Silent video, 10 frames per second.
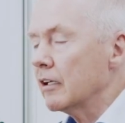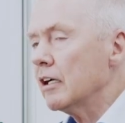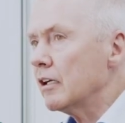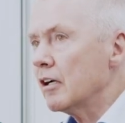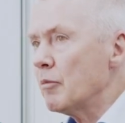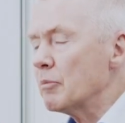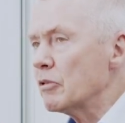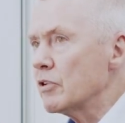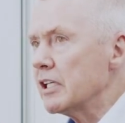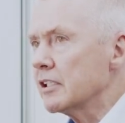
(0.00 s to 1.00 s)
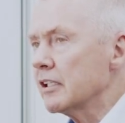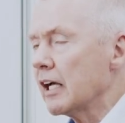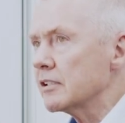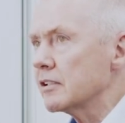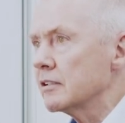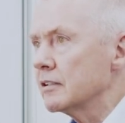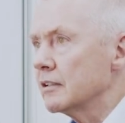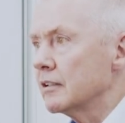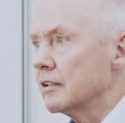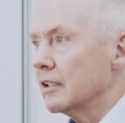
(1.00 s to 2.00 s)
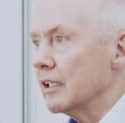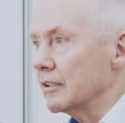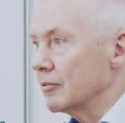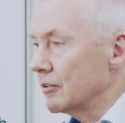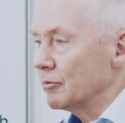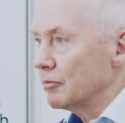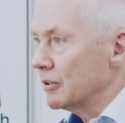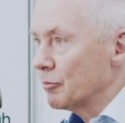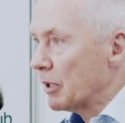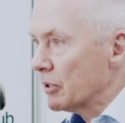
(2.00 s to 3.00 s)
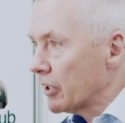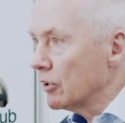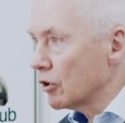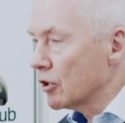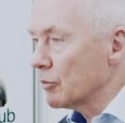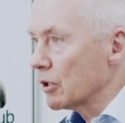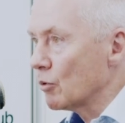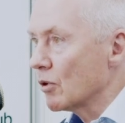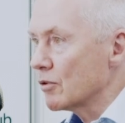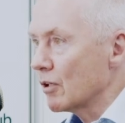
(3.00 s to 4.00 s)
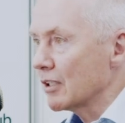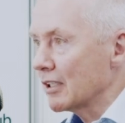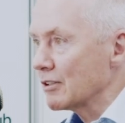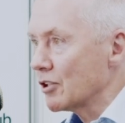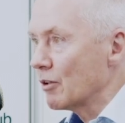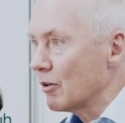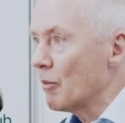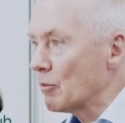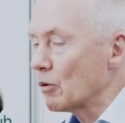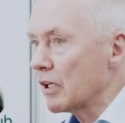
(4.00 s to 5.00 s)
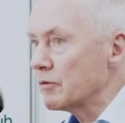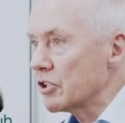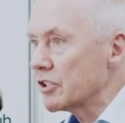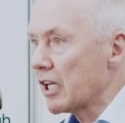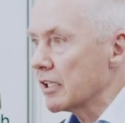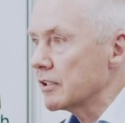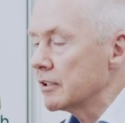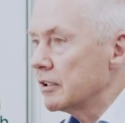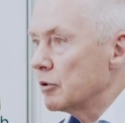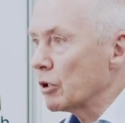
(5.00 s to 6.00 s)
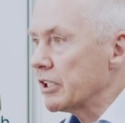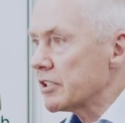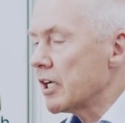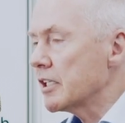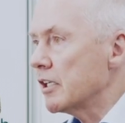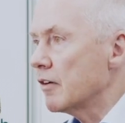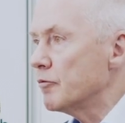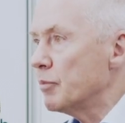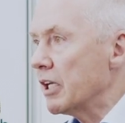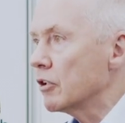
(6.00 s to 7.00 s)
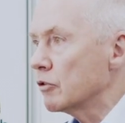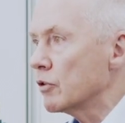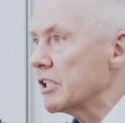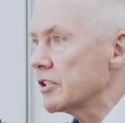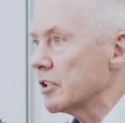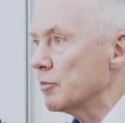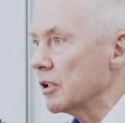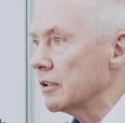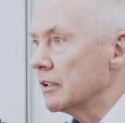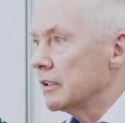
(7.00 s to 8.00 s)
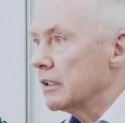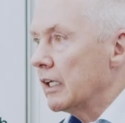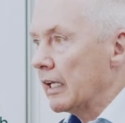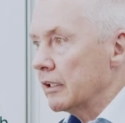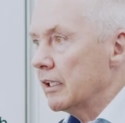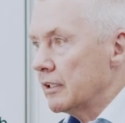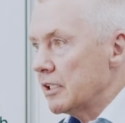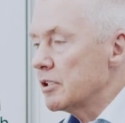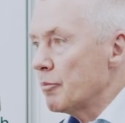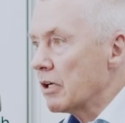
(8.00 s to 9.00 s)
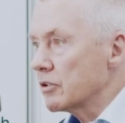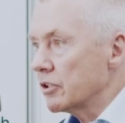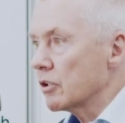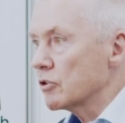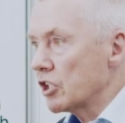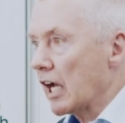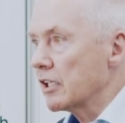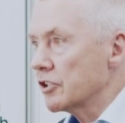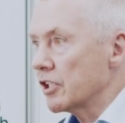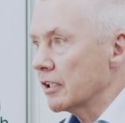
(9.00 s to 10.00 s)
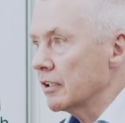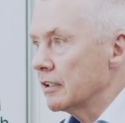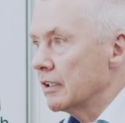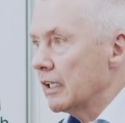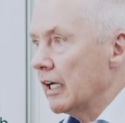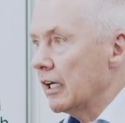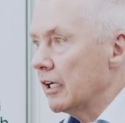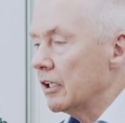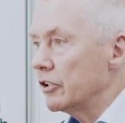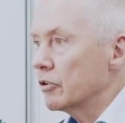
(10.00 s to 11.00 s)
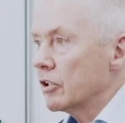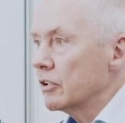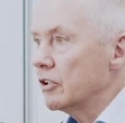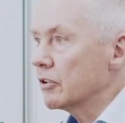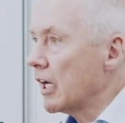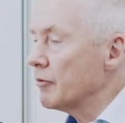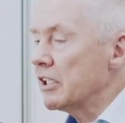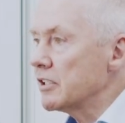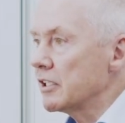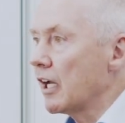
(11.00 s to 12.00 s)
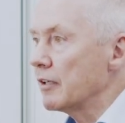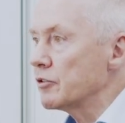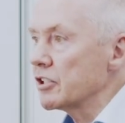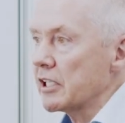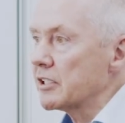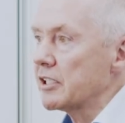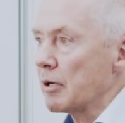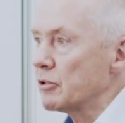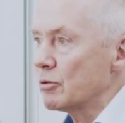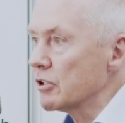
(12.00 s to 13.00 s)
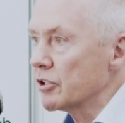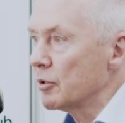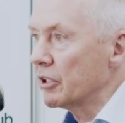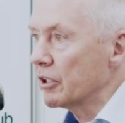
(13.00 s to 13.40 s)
I remember reading that, and people can look up the quote rather than trying to remember what I've just said. But this idea of being unreasonable, and it is about challenging. You can have an easy life, just accept what's coming